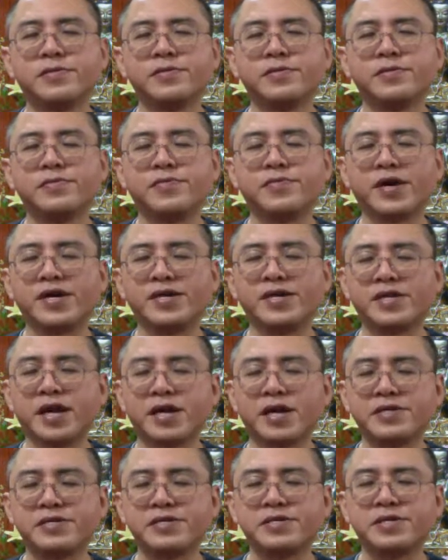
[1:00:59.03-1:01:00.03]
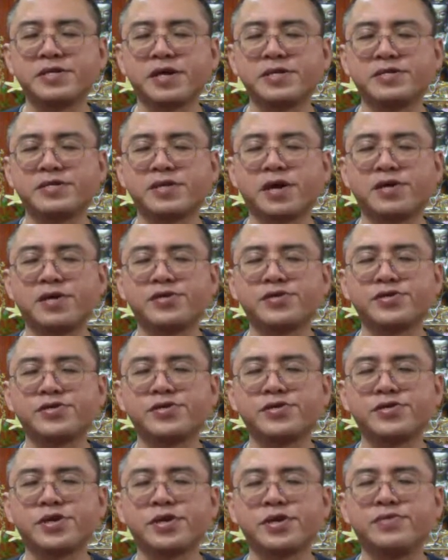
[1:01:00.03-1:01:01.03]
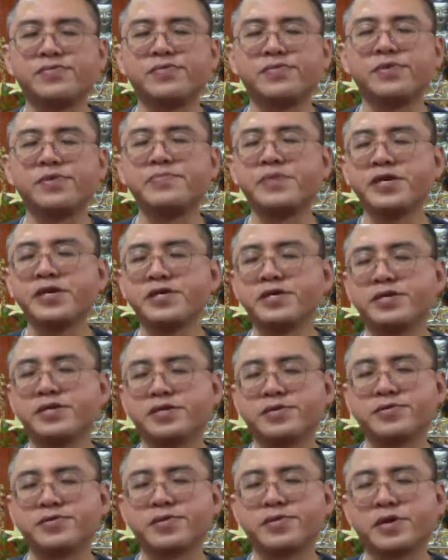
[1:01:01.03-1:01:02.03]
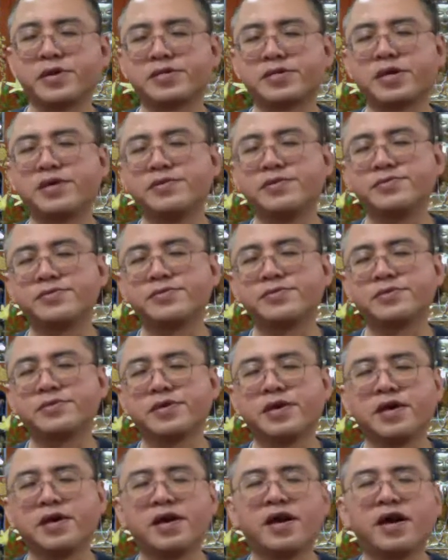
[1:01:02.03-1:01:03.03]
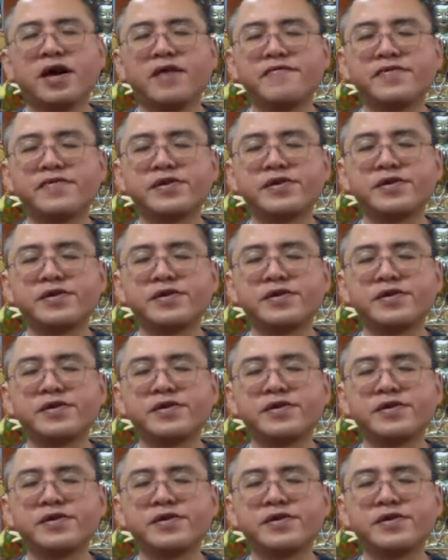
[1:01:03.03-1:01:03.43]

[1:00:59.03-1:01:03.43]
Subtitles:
recognize it as such, and repeat it to ourselves. Having a